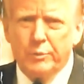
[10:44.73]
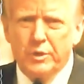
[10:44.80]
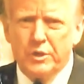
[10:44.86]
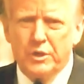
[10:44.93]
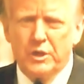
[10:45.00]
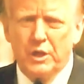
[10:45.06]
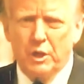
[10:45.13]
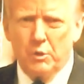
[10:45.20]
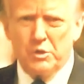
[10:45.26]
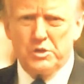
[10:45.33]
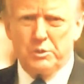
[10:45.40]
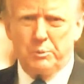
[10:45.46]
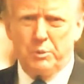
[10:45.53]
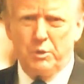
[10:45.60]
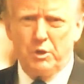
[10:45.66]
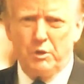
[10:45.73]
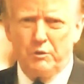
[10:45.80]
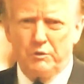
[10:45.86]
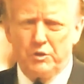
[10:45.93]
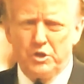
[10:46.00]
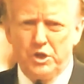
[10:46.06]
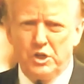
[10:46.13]
But the deal was
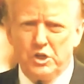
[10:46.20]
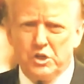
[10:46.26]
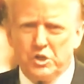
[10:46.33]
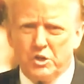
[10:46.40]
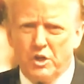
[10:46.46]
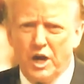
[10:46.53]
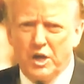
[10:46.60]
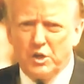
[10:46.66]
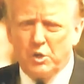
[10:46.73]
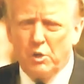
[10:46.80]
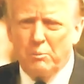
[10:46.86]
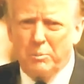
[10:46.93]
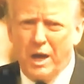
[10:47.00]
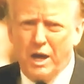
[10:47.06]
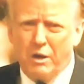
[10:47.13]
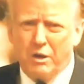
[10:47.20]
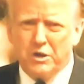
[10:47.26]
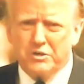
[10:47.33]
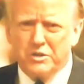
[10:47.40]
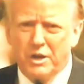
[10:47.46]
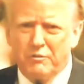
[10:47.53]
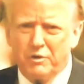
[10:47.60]
approved. She just tried to
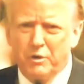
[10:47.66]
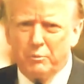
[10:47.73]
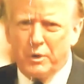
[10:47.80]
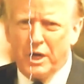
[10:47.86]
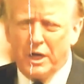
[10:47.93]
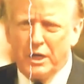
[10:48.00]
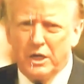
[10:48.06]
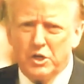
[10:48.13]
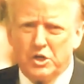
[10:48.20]
embarrass everybody,